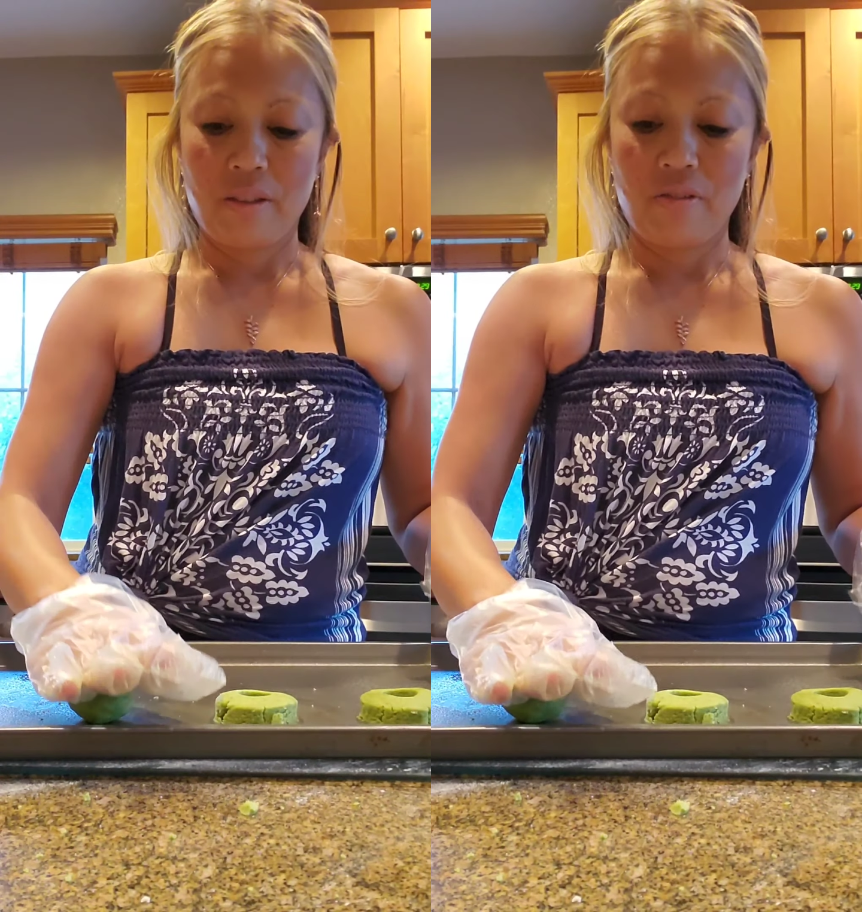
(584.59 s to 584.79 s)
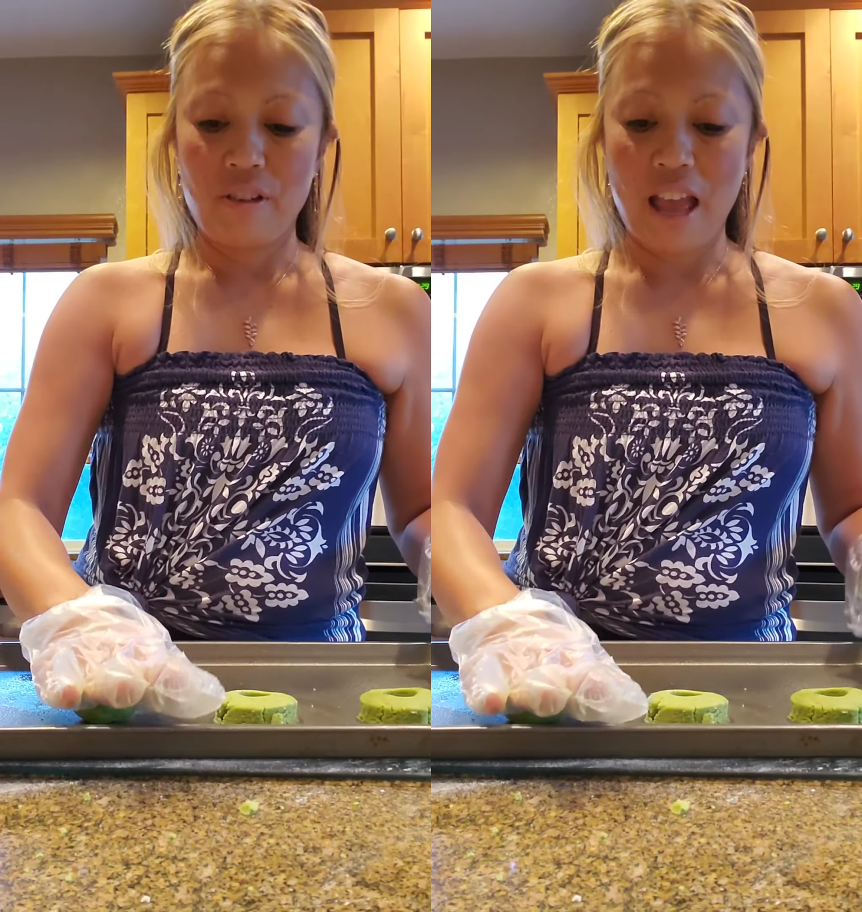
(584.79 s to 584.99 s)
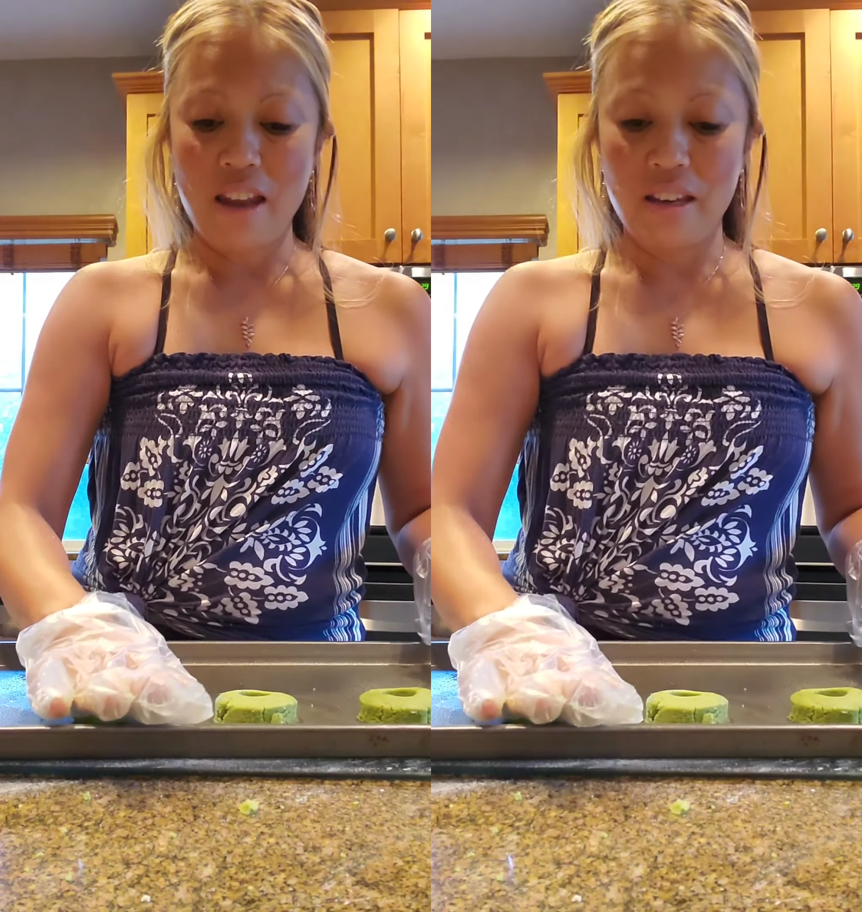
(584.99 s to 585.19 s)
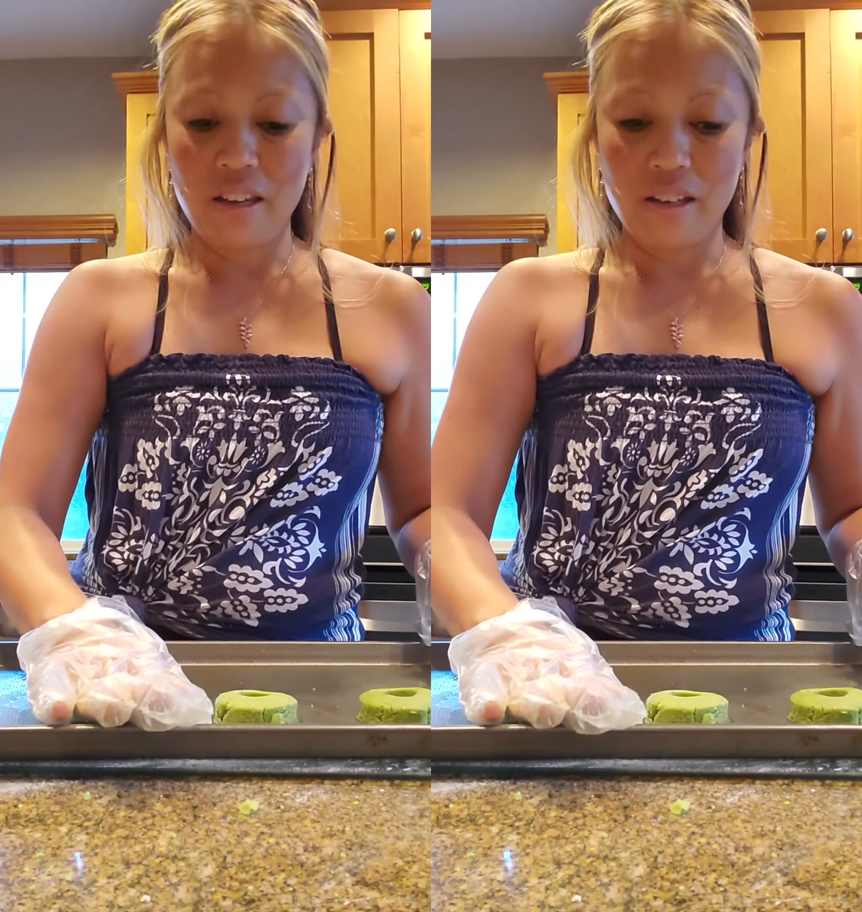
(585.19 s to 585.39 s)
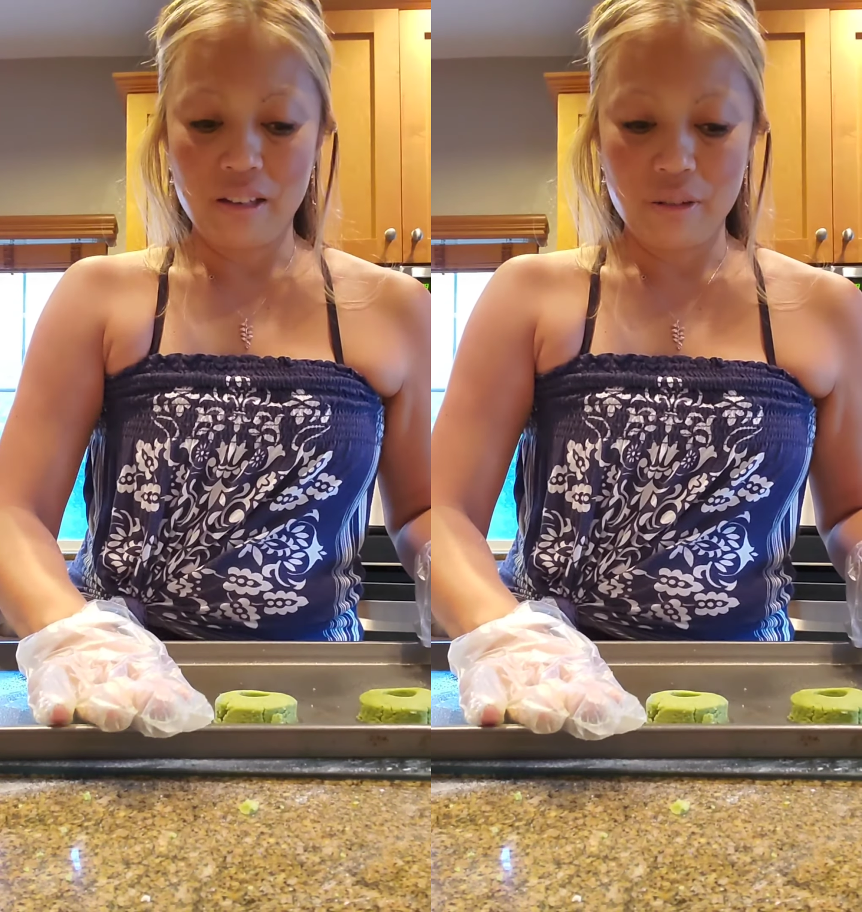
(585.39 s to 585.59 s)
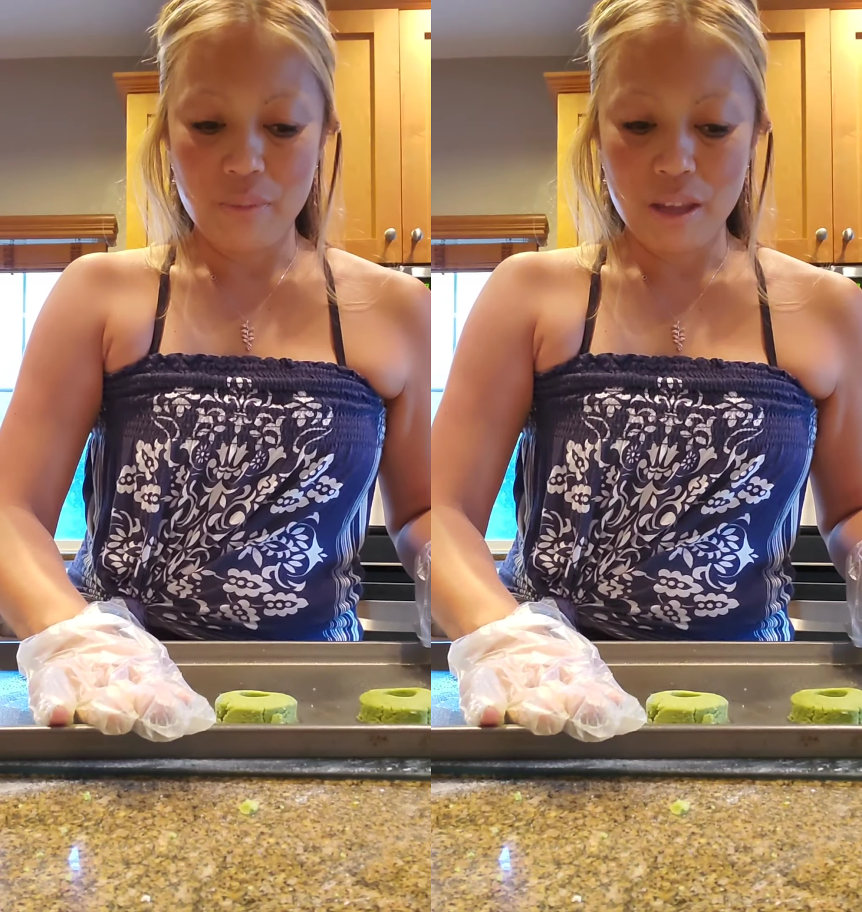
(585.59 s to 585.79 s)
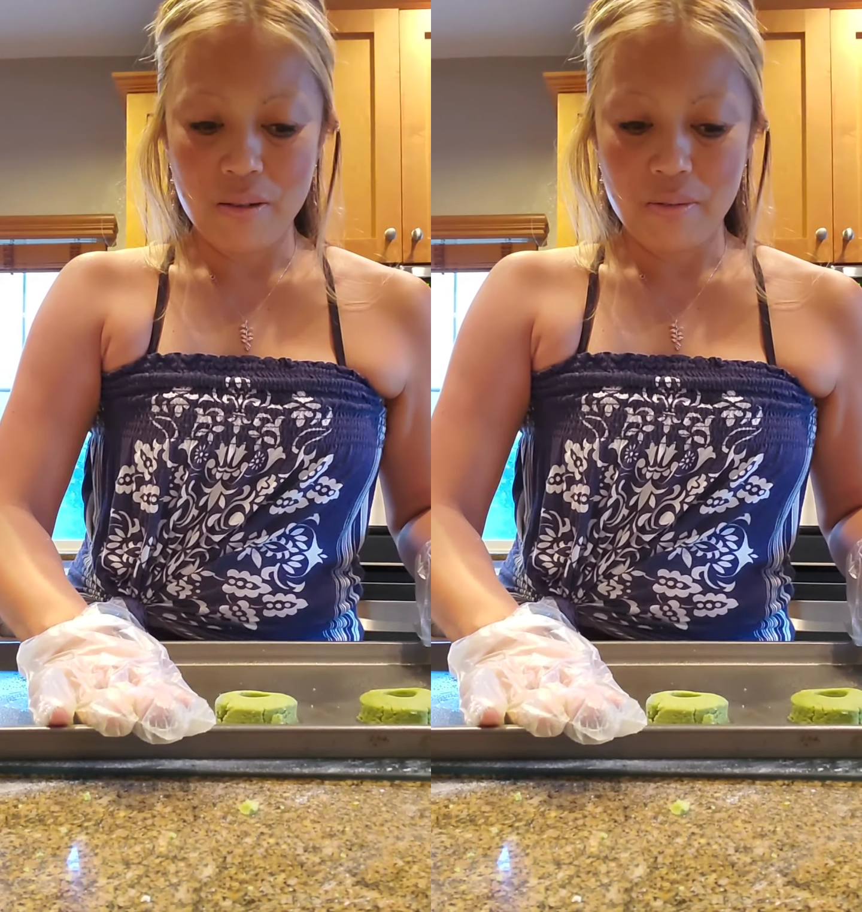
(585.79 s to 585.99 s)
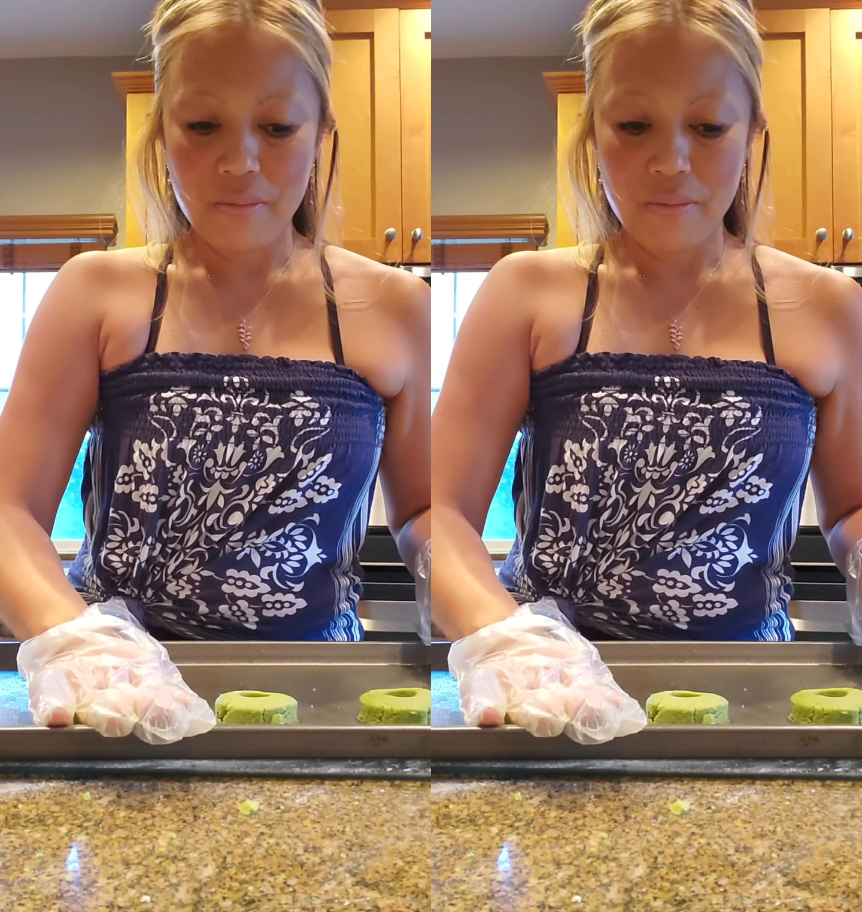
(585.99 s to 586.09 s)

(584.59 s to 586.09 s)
Flatten it a little bit,